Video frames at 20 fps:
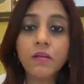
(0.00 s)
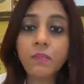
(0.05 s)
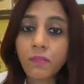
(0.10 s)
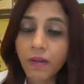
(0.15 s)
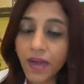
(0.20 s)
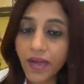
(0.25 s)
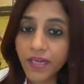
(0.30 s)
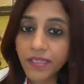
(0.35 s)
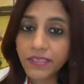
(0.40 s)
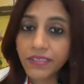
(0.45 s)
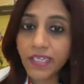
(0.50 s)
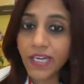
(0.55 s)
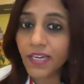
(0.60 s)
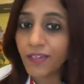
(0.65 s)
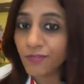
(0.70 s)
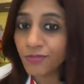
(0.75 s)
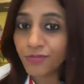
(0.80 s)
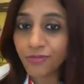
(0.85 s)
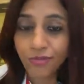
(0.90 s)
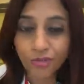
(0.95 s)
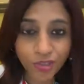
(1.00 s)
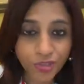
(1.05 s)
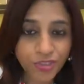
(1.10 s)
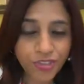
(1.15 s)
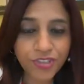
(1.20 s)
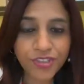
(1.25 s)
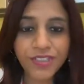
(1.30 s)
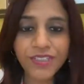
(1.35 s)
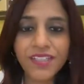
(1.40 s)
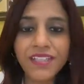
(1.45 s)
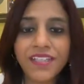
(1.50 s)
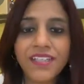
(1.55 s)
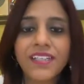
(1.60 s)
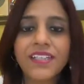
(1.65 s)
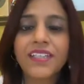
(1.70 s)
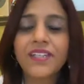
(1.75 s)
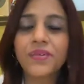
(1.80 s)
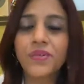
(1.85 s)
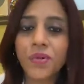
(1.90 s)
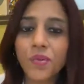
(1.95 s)
But
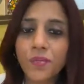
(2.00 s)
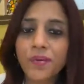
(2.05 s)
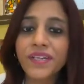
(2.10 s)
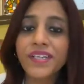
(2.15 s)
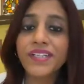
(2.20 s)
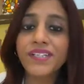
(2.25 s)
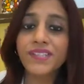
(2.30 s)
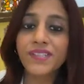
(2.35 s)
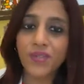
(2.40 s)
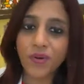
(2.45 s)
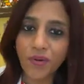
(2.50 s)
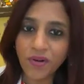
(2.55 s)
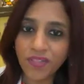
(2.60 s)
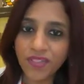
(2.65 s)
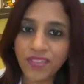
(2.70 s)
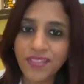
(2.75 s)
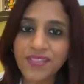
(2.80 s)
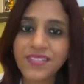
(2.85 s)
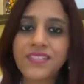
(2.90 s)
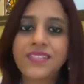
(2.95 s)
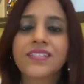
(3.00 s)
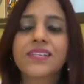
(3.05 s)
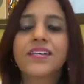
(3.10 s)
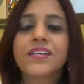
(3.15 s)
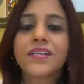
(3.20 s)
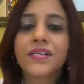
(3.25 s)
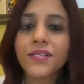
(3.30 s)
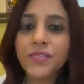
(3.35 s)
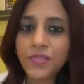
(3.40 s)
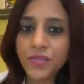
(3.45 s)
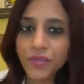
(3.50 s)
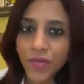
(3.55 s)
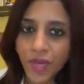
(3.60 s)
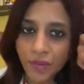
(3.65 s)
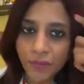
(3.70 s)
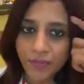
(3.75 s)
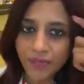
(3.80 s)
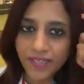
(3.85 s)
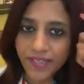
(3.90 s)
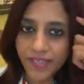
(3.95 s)
unfortunately, nobody's taught us to
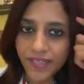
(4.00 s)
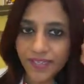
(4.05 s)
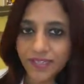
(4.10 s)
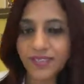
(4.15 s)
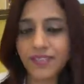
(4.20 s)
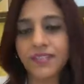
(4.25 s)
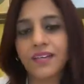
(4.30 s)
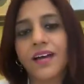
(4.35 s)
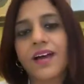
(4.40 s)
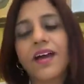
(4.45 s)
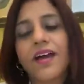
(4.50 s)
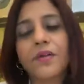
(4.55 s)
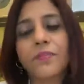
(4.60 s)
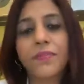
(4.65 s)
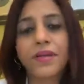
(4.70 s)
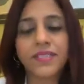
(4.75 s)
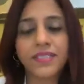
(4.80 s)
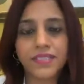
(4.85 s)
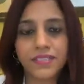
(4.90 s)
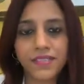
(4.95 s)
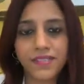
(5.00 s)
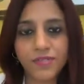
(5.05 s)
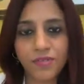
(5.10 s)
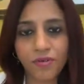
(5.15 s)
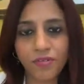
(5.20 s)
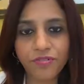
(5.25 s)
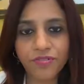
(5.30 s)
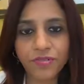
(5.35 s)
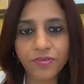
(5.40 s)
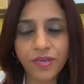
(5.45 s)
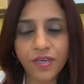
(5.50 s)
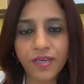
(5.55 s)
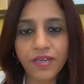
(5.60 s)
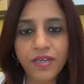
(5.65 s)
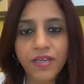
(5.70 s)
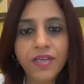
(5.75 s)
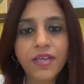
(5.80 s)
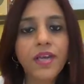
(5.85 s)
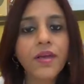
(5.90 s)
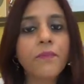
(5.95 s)
upgrade our mental software.
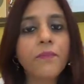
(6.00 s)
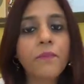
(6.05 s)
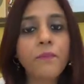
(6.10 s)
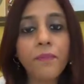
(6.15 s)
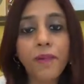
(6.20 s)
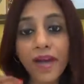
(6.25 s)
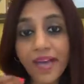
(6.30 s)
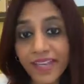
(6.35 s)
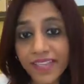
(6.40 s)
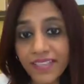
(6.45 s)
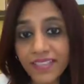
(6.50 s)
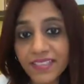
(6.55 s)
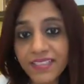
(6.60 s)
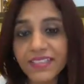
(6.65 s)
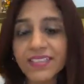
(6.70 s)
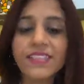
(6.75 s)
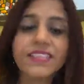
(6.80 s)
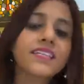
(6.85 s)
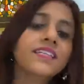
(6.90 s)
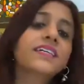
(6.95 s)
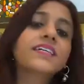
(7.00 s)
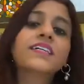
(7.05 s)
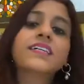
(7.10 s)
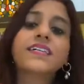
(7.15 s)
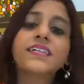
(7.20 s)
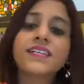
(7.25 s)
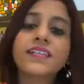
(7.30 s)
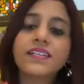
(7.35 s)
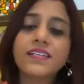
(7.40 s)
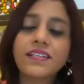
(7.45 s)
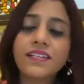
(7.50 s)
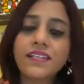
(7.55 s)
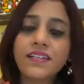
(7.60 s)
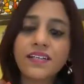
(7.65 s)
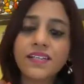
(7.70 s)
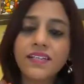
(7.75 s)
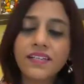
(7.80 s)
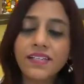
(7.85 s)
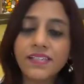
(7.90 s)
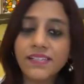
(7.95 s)
Mind
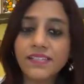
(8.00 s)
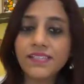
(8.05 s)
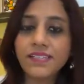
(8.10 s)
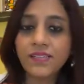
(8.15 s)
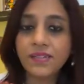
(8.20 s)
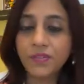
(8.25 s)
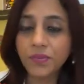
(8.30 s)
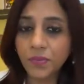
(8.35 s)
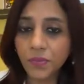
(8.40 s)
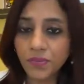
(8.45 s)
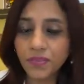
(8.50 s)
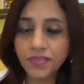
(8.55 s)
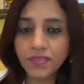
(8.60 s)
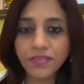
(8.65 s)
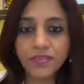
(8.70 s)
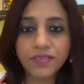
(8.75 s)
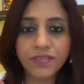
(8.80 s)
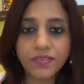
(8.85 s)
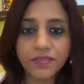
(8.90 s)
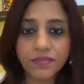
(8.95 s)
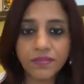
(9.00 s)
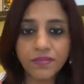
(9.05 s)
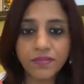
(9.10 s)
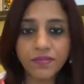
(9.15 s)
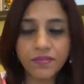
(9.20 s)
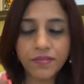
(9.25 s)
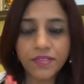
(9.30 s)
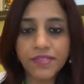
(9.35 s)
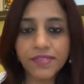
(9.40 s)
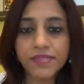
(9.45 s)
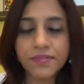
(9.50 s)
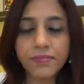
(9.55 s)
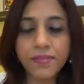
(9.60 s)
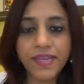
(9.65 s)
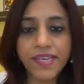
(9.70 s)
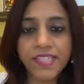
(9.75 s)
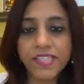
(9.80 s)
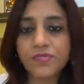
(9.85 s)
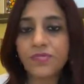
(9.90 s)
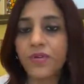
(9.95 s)
is the root, is the
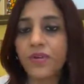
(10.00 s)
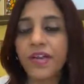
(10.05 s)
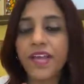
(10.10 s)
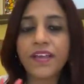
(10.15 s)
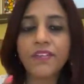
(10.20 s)
base for